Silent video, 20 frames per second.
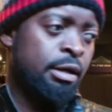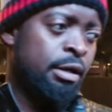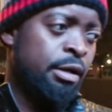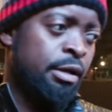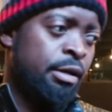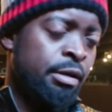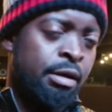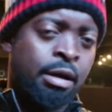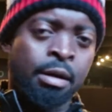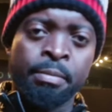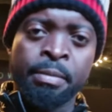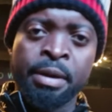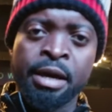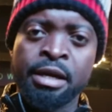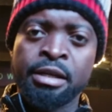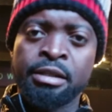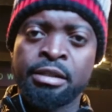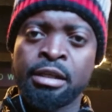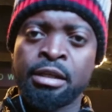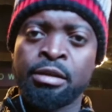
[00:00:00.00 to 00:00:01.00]
you're, you're
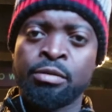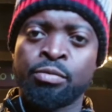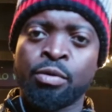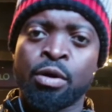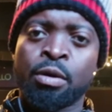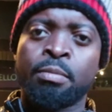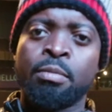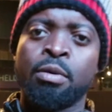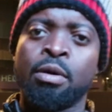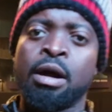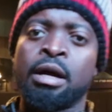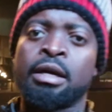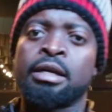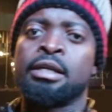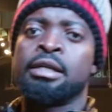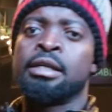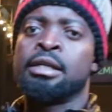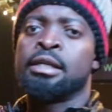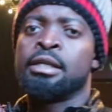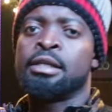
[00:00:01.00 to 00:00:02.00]
amazing,
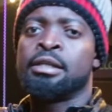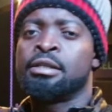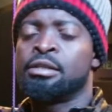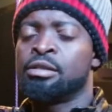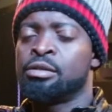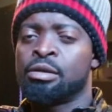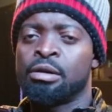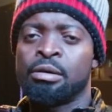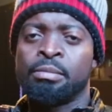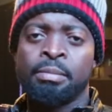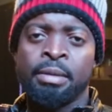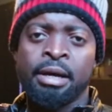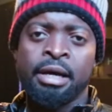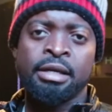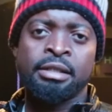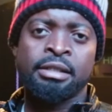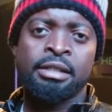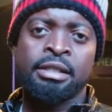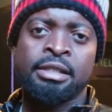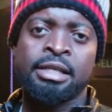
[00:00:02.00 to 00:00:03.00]
Rockbo you're
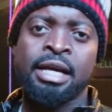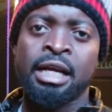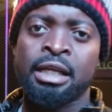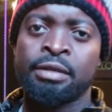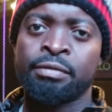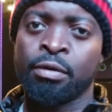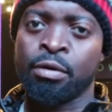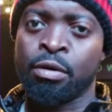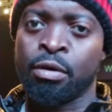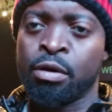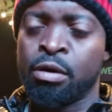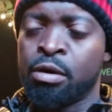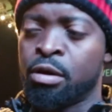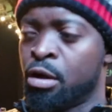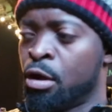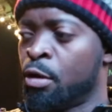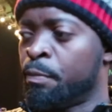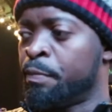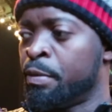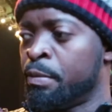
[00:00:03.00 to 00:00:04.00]
amazing, thanks for
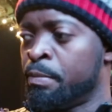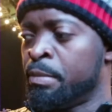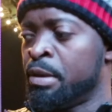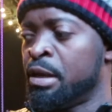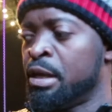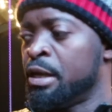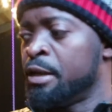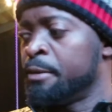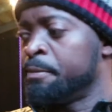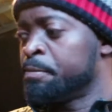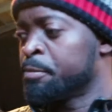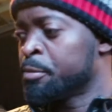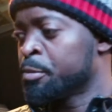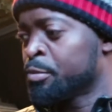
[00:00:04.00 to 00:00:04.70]
helping me